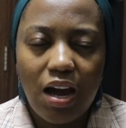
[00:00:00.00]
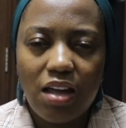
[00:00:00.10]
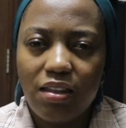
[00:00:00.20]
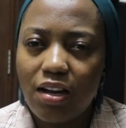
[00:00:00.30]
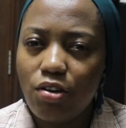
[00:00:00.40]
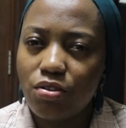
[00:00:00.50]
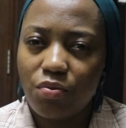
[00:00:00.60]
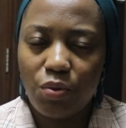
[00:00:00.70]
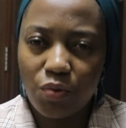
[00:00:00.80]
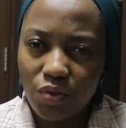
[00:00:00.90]
I think a lot
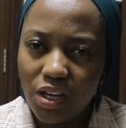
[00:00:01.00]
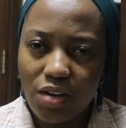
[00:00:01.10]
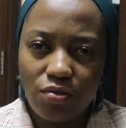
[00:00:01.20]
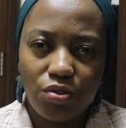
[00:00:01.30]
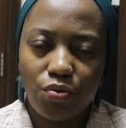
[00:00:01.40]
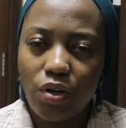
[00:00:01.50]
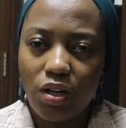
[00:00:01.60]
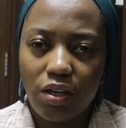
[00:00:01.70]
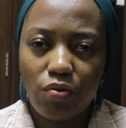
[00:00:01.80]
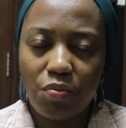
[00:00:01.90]
of people, they are not
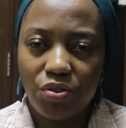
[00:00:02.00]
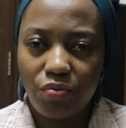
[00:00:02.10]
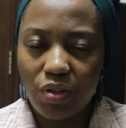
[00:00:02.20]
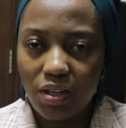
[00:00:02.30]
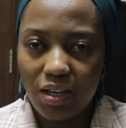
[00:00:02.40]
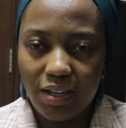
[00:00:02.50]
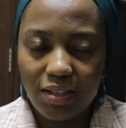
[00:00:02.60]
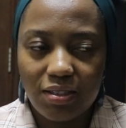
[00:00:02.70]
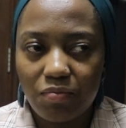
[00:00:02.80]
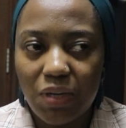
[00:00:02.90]
well equipped with
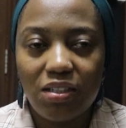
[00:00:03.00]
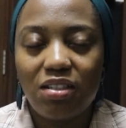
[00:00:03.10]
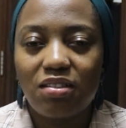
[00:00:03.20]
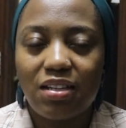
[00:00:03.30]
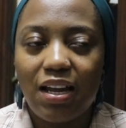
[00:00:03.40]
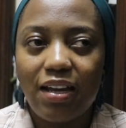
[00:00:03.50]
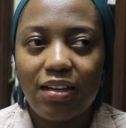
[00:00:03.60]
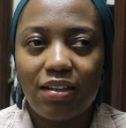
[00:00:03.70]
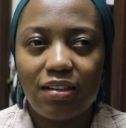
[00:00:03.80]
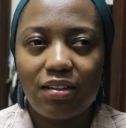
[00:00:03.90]
it, but it's
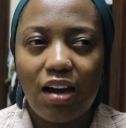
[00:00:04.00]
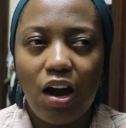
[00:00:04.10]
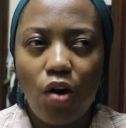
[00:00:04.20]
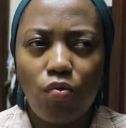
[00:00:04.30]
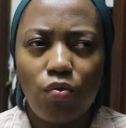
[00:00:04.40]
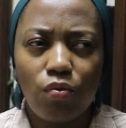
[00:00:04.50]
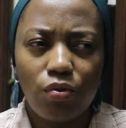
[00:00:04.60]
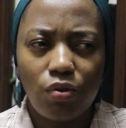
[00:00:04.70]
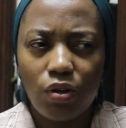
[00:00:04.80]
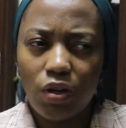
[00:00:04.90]
like, I'll
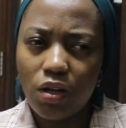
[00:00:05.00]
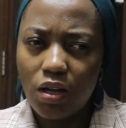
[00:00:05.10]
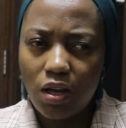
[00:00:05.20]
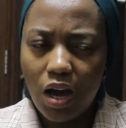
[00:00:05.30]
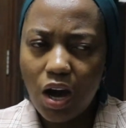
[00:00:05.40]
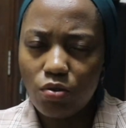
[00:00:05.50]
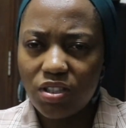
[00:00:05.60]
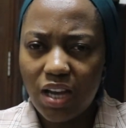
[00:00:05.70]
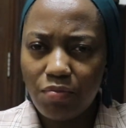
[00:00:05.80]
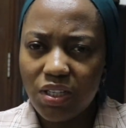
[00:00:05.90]

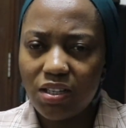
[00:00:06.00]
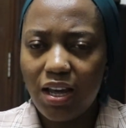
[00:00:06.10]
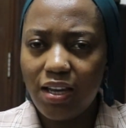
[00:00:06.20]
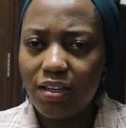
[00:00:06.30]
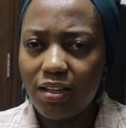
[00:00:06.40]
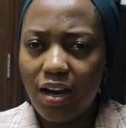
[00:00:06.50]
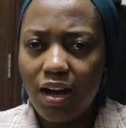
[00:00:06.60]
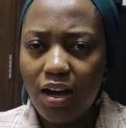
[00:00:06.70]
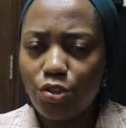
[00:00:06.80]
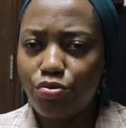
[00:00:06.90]
term it like
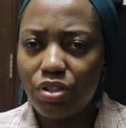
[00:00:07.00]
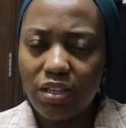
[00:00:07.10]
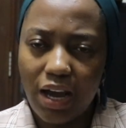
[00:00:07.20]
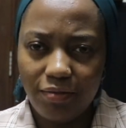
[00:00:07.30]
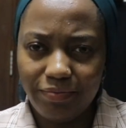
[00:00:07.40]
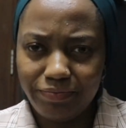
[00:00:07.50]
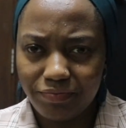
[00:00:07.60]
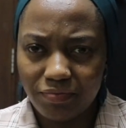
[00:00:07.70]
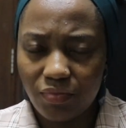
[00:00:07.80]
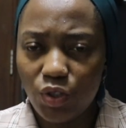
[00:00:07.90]
Twitter.
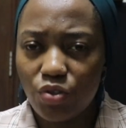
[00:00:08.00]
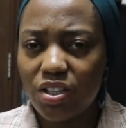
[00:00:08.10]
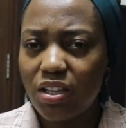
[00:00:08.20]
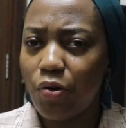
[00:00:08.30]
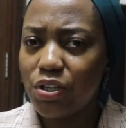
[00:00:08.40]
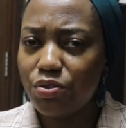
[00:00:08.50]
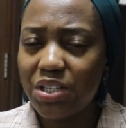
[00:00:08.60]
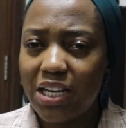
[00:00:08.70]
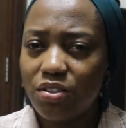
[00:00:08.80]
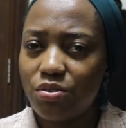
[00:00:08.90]
You see the way
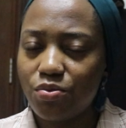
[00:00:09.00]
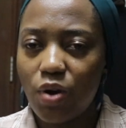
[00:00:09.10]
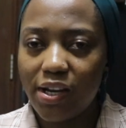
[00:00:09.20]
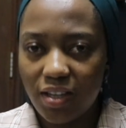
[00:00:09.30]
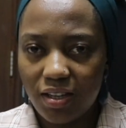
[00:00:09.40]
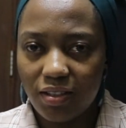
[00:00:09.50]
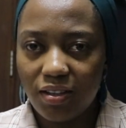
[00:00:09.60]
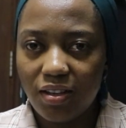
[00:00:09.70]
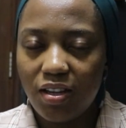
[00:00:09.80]
Twitter is working.